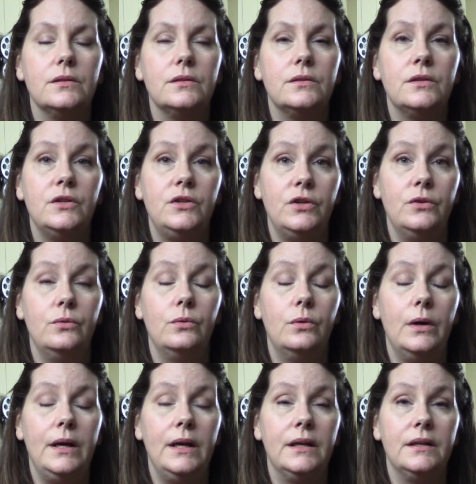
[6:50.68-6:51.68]
to
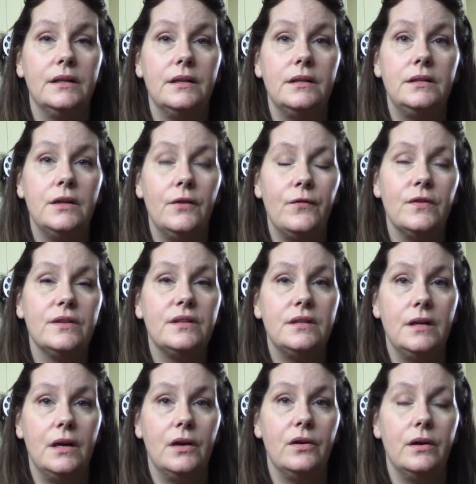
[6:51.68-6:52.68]
do in different
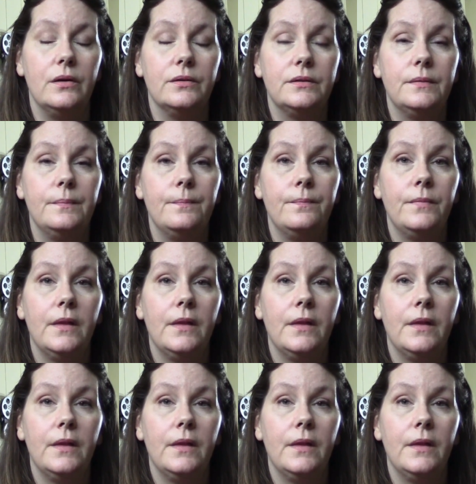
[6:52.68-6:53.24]
scenarios.